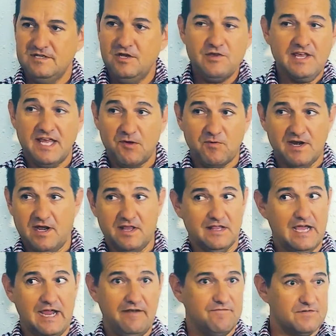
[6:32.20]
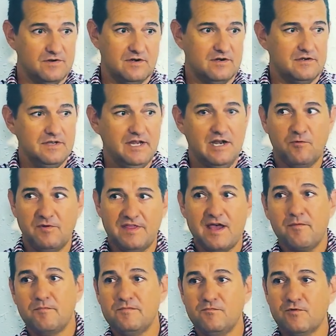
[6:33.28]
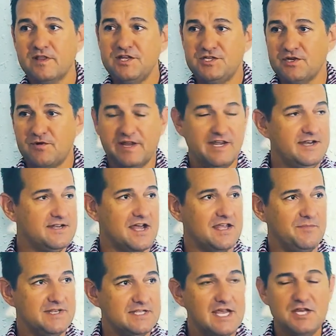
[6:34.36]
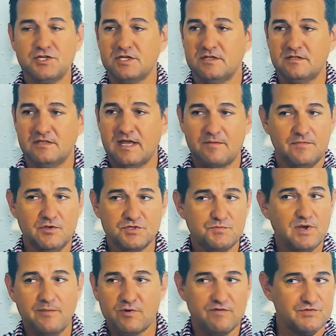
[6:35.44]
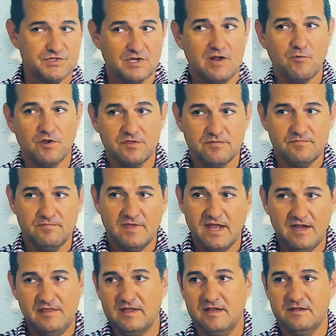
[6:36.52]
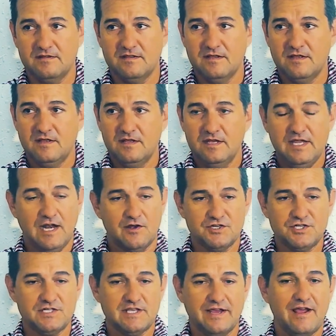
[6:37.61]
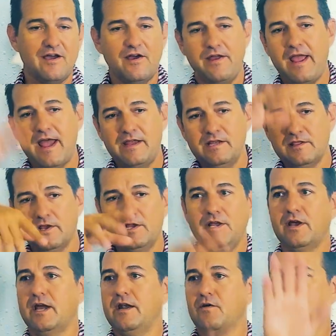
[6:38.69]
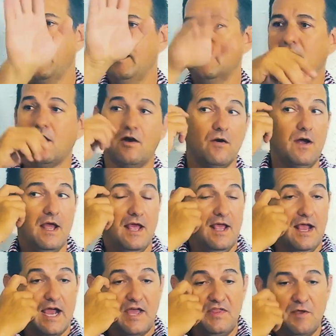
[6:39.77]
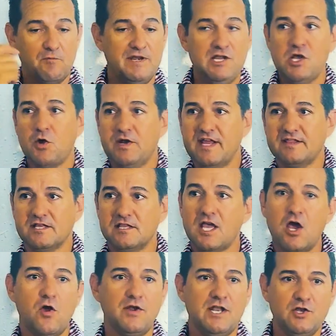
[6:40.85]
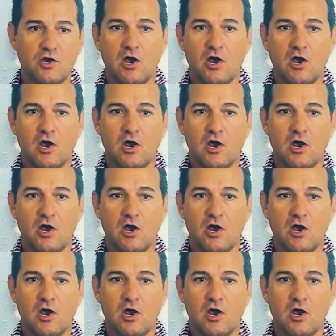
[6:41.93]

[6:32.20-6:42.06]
you can get one online for without really showing any documentation. Those pre-approvals are not worth anything. Yeah. It's just like, oh yeah, you look good. Okay, go. Yeah. And then when you go to get the loan and you're